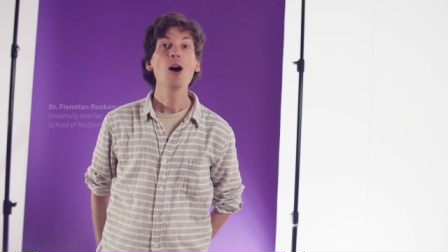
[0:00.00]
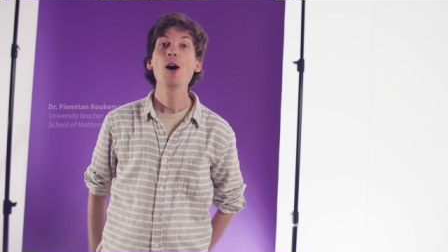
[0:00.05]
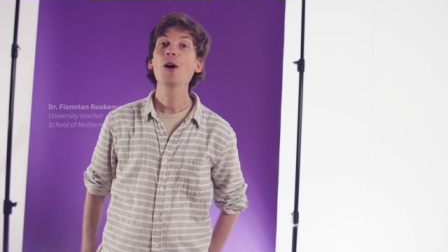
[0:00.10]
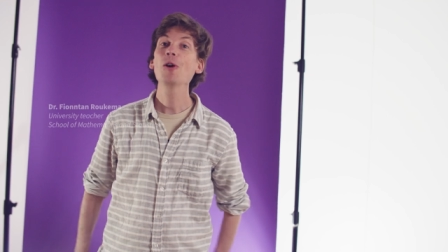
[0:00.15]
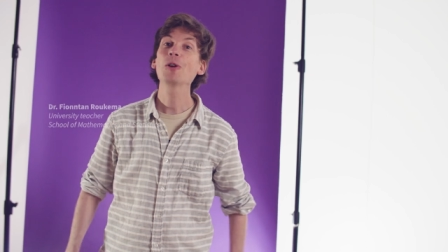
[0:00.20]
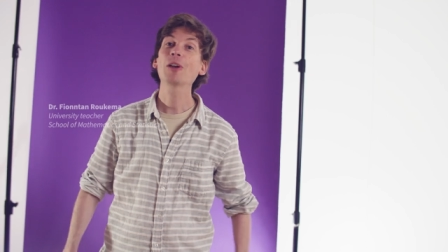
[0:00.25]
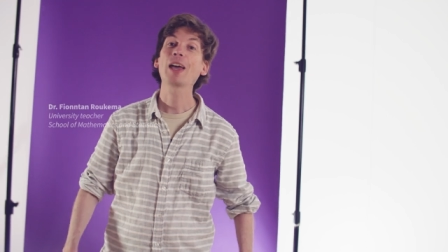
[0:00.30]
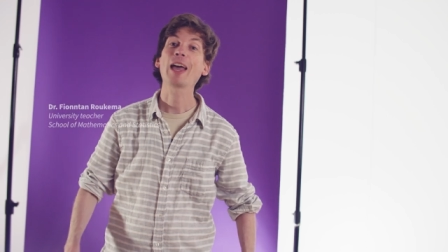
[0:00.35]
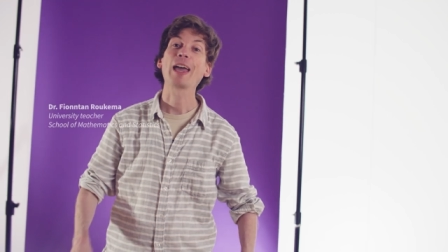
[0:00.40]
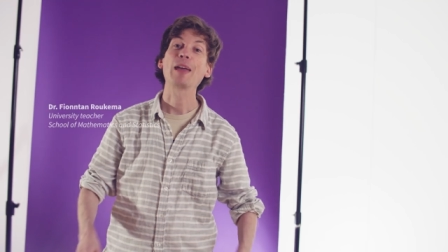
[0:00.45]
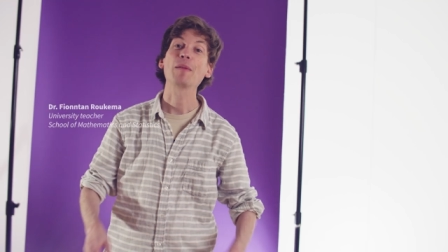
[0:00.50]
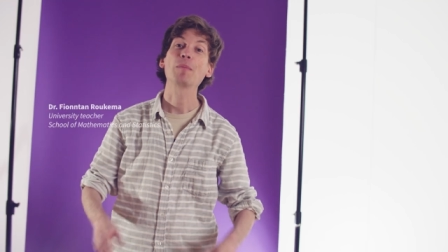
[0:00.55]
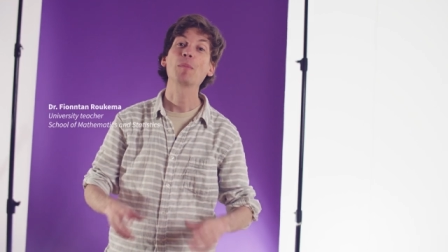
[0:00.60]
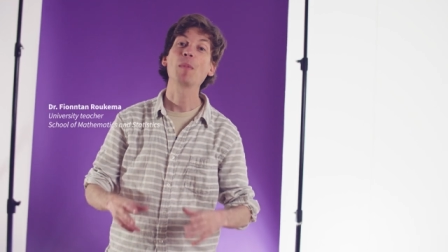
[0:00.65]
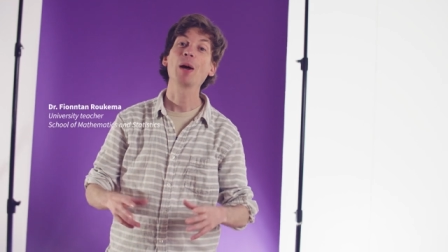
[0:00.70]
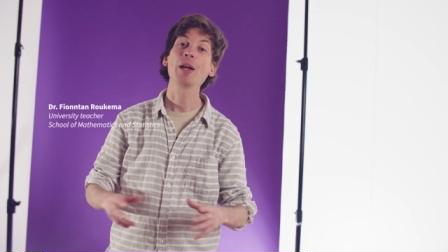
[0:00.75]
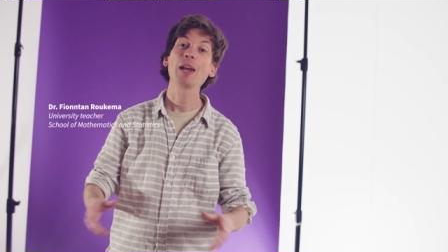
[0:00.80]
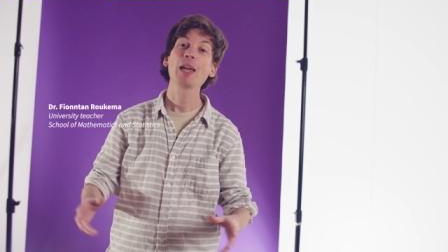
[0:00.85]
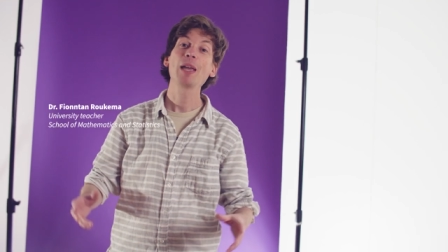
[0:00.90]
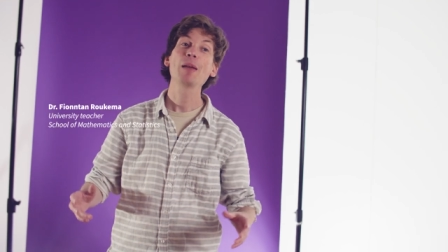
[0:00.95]
Okay,
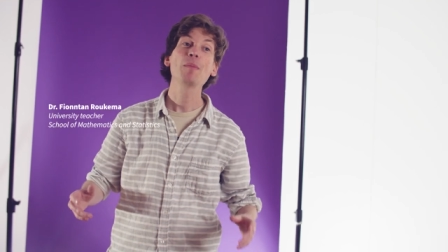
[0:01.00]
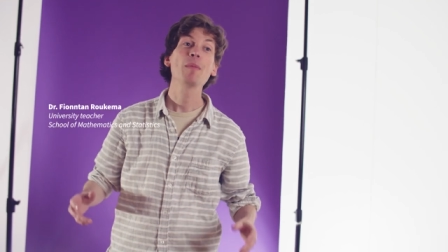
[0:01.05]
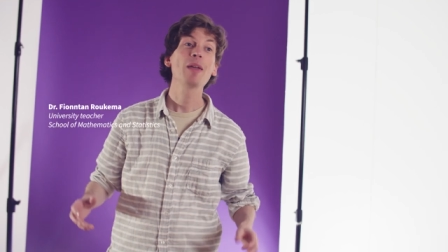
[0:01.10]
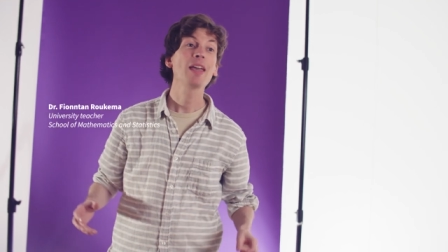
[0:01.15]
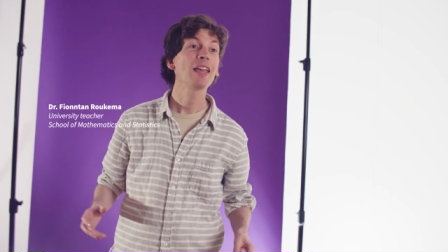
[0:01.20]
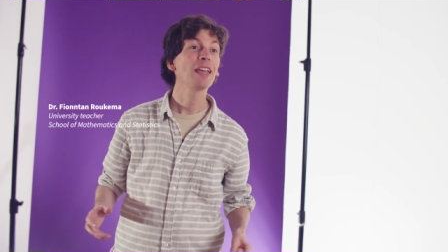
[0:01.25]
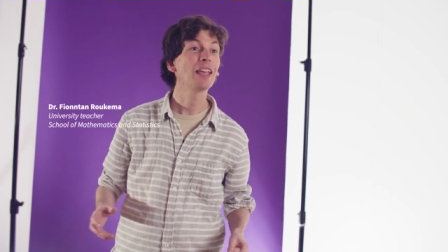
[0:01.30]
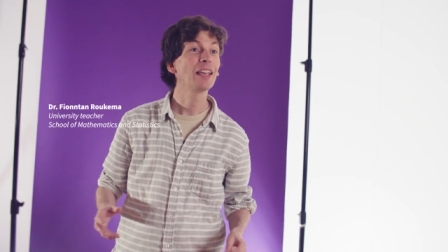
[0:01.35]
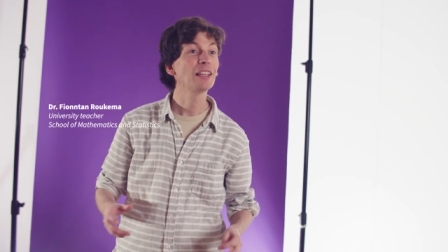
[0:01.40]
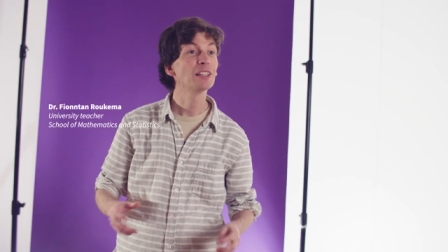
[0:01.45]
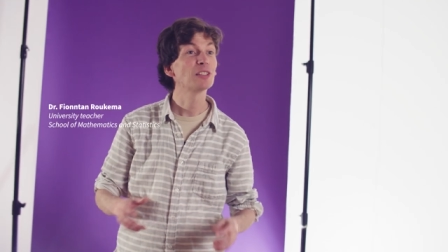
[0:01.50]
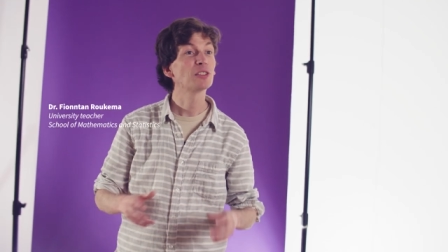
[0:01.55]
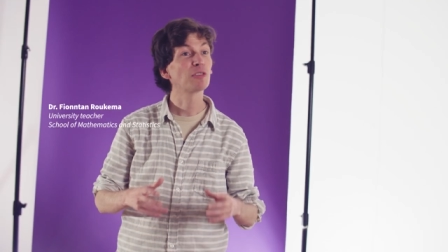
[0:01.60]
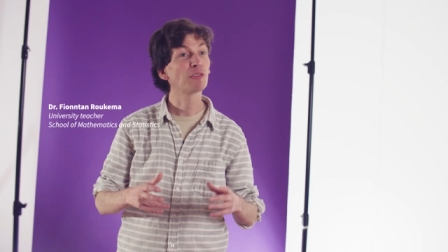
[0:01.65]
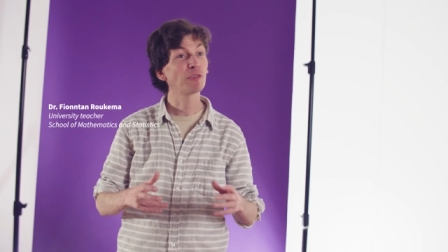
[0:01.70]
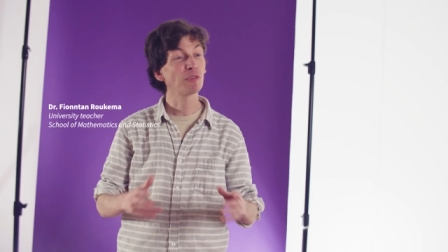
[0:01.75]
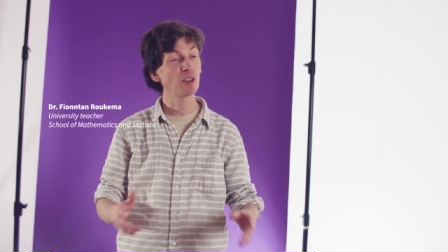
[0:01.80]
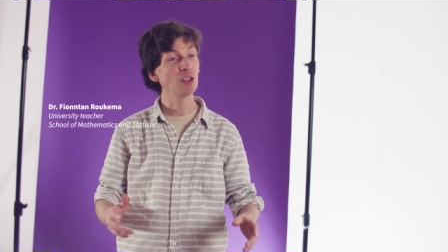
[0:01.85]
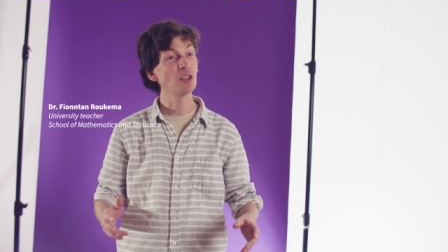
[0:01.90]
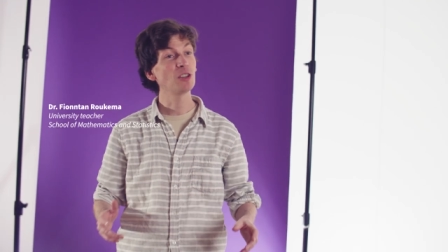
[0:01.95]
my name is
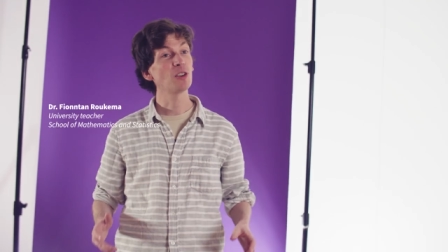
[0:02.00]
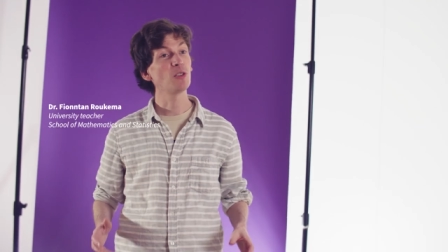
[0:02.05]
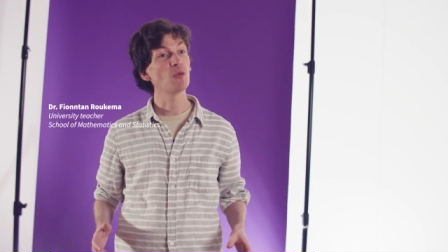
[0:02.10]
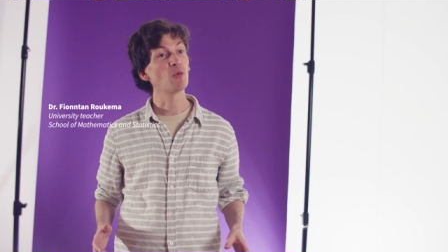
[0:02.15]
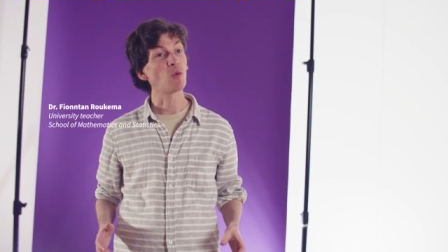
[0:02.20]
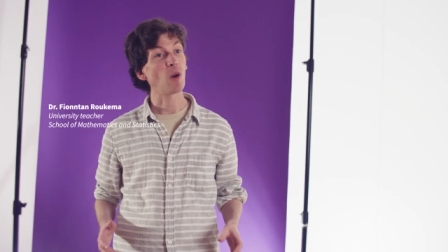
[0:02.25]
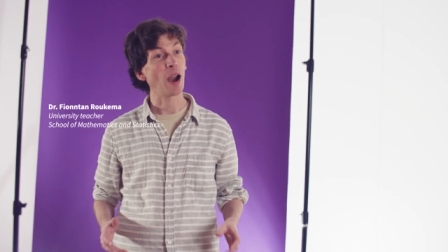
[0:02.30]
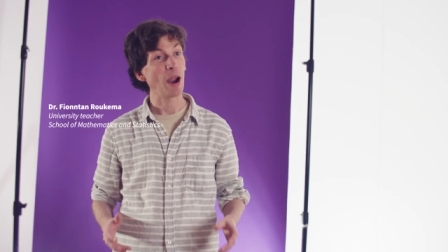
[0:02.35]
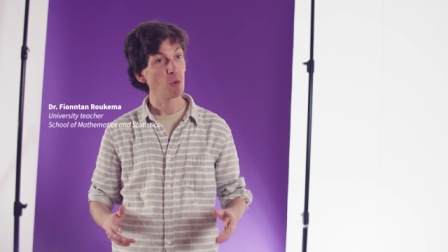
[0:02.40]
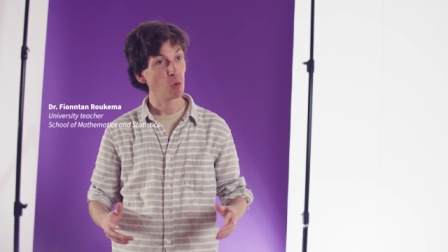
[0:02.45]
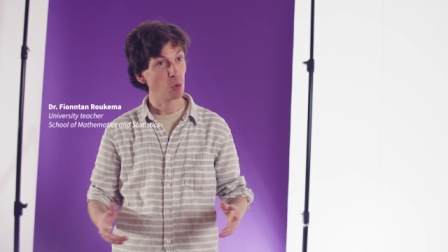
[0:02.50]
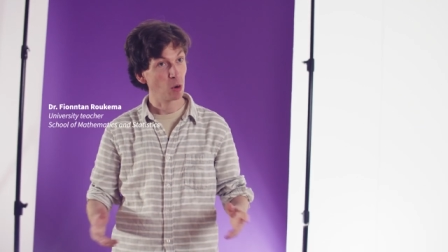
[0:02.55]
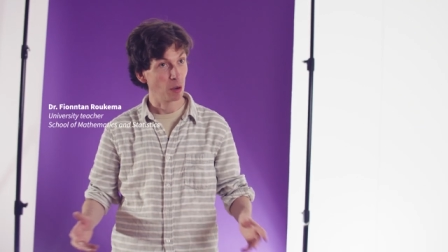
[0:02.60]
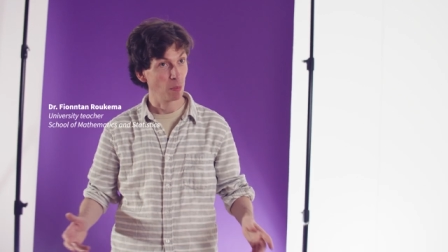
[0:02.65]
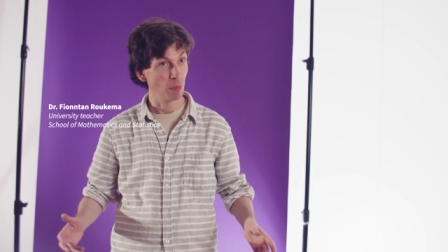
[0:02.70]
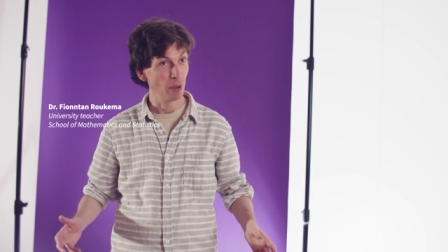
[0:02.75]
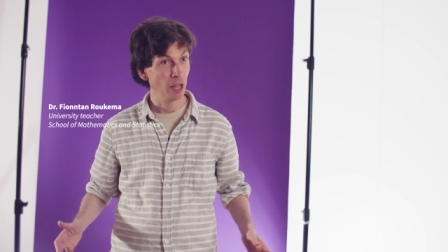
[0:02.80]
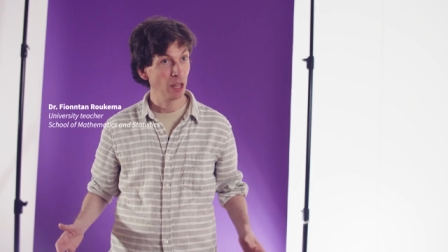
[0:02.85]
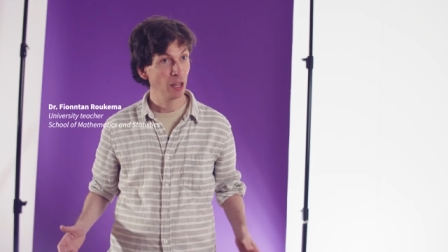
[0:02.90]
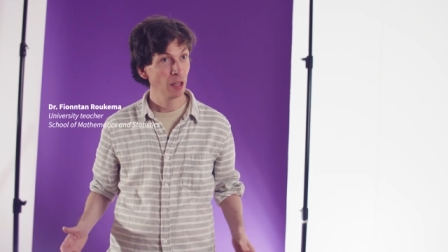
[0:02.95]
Fintan
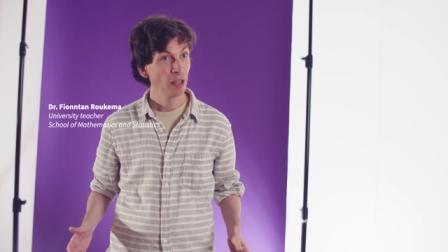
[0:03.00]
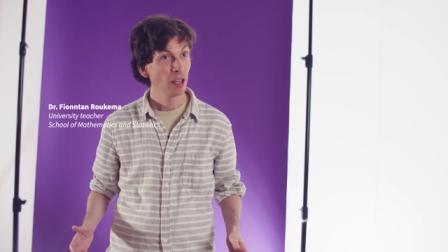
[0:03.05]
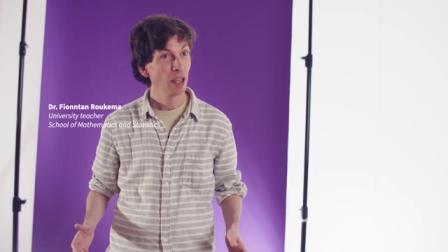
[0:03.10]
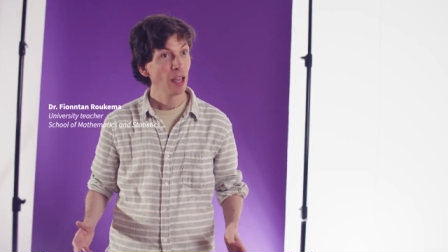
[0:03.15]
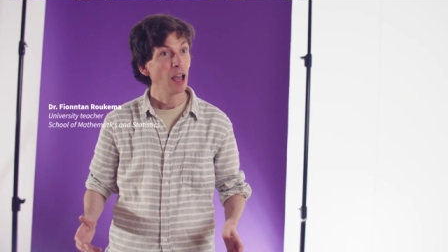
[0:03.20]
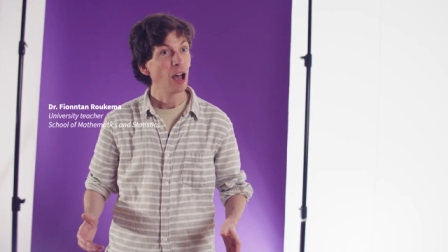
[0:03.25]
Raukema.